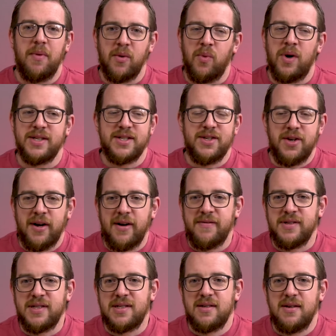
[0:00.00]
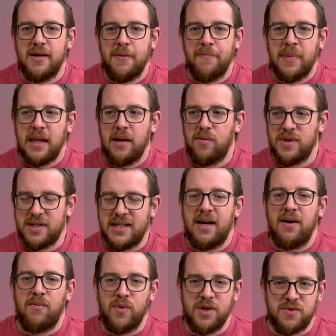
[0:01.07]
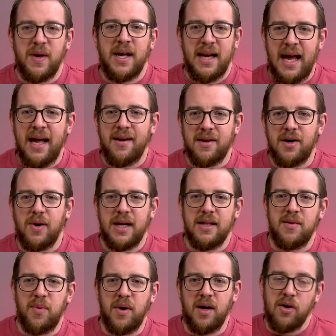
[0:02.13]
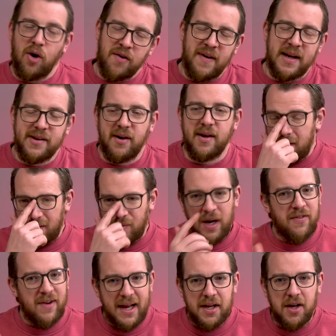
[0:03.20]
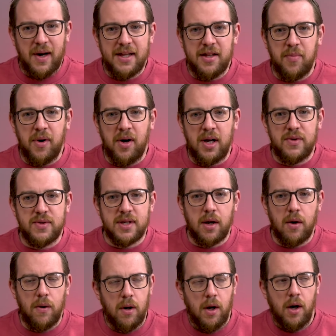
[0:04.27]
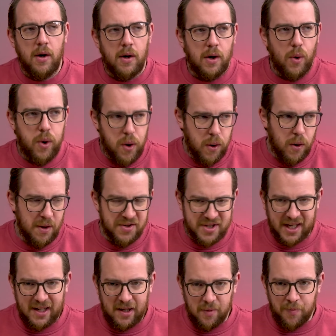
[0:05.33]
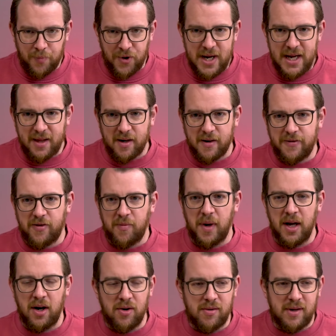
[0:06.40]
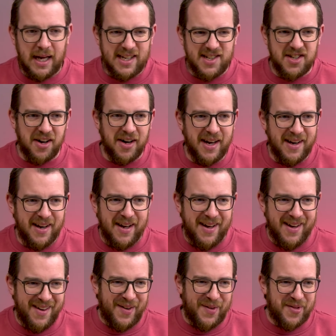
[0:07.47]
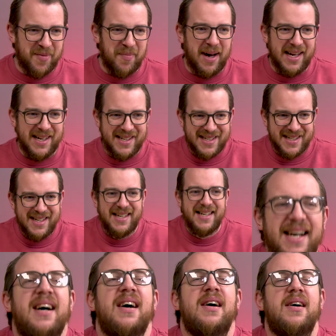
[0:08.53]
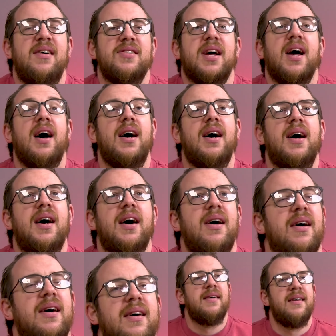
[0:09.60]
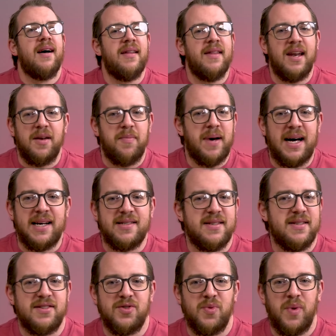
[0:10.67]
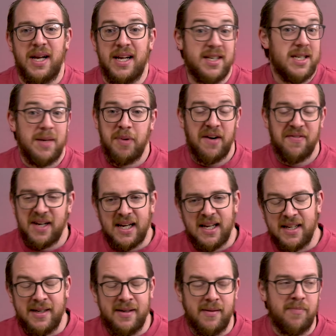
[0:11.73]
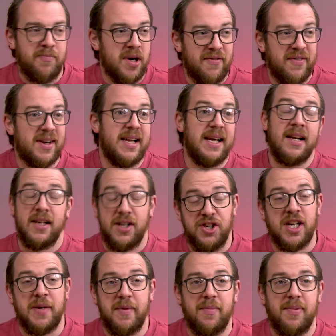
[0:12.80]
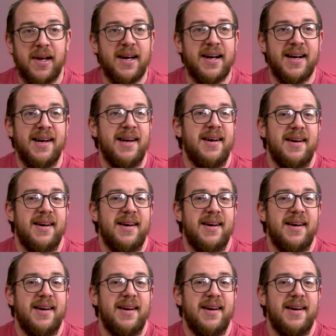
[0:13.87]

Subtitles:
I wasn't nervous was when Endo had the ball. Or Van Dijk. Whenever Endo had the ball, I was like... It was like a little breather from my own anxiety of the match. I was like, and then he'd pass it to someone else. A perfectly legitimate player.